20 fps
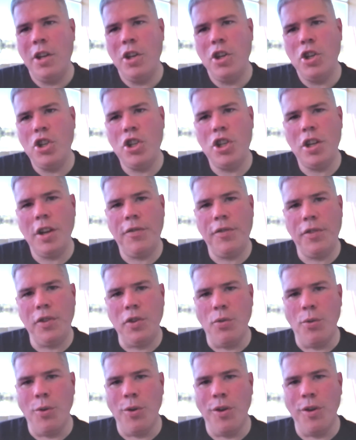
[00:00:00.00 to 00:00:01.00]
shift
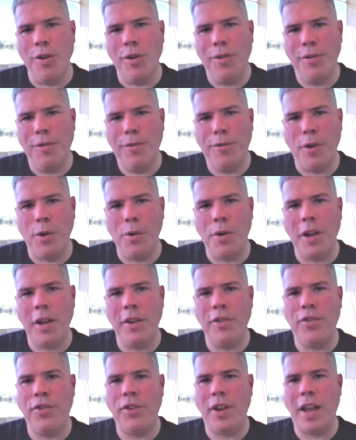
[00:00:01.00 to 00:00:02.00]
your
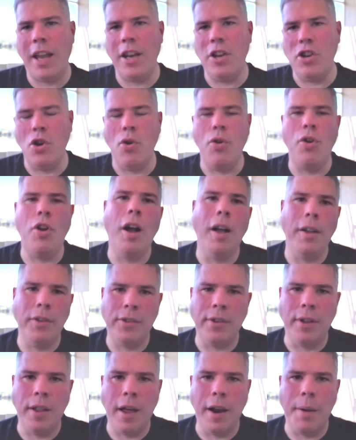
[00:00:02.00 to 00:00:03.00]
focus, and don't
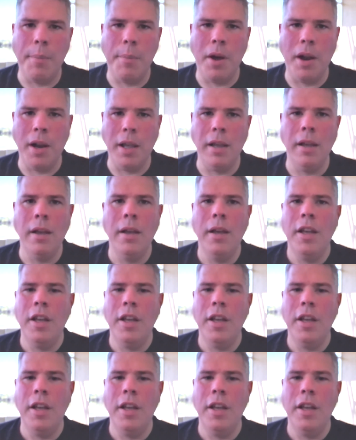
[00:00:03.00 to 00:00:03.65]
cost a lot of money.